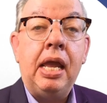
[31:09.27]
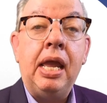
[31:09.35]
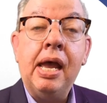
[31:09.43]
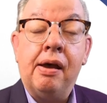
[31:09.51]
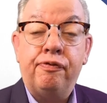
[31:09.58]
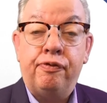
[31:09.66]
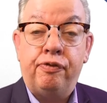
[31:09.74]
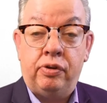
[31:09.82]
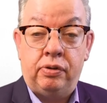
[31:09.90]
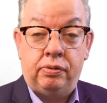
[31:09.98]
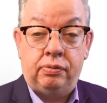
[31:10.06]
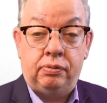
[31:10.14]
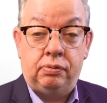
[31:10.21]
If
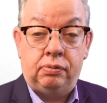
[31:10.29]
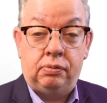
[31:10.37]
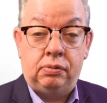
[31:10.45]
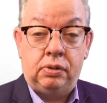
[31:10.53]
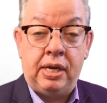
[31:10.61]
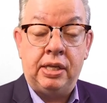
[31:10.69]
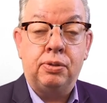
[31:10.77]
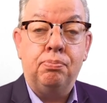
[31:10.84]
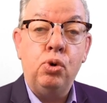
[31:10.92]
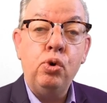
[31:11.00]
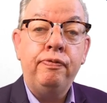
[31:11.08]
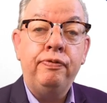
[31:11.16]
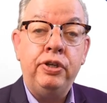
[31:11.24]
it's
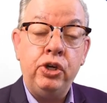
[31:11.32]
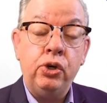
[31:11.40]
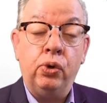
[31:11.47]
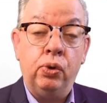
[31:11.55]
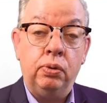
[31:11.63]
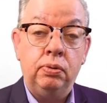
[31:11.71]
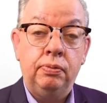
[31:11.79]
moved you